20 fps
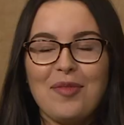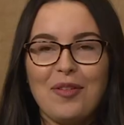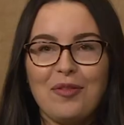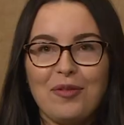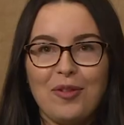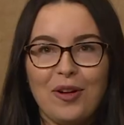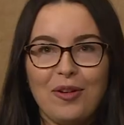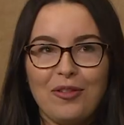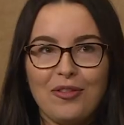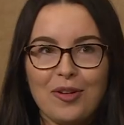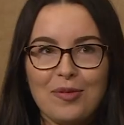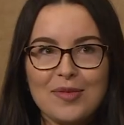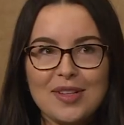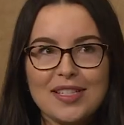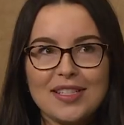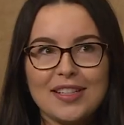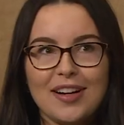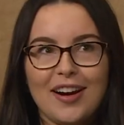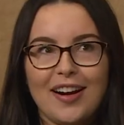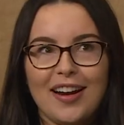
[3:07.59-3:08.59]
um, well, from the
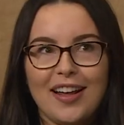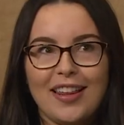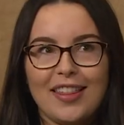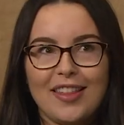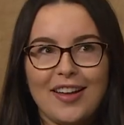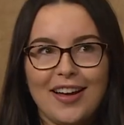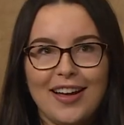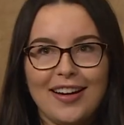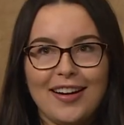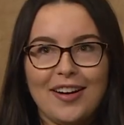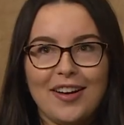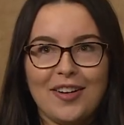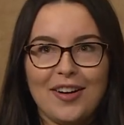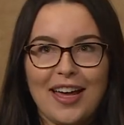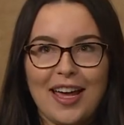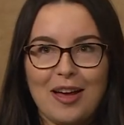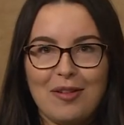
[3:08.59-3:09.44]
start, I thought, okay,